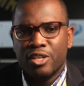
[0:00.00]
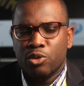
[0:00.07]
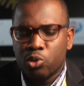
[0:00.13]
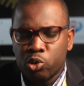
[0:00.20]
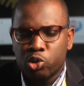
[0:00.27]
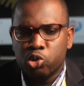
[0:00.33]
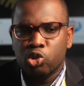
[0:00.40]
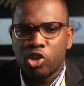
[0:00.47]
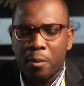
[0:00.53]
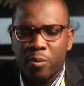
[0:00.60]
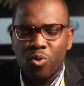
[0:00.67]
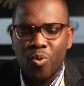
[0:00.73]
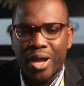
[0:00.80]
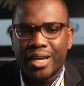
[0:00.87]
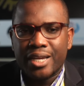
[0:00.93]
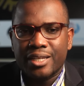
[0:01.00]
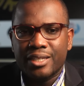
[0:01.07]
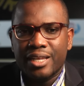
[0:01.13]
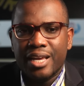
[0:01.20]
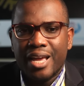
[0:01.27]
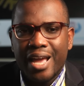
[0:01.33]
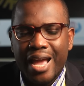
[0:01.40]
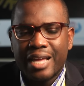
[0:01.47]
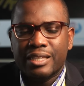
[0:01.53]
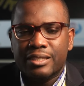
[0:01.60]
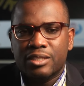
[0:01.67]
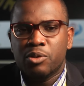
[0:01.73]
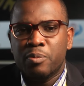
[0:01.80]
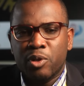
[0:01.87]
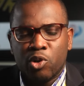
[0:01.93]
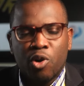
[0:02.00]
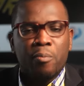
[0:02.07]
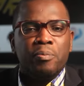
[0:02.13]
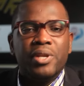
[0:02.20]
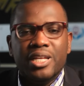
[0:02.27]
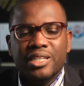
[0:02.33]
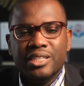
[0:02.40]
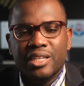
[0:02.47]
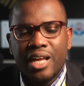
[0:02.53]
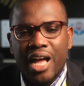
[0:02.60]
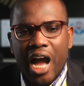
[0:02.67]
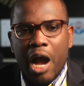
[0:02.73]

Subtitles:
You should not be working and still be complaining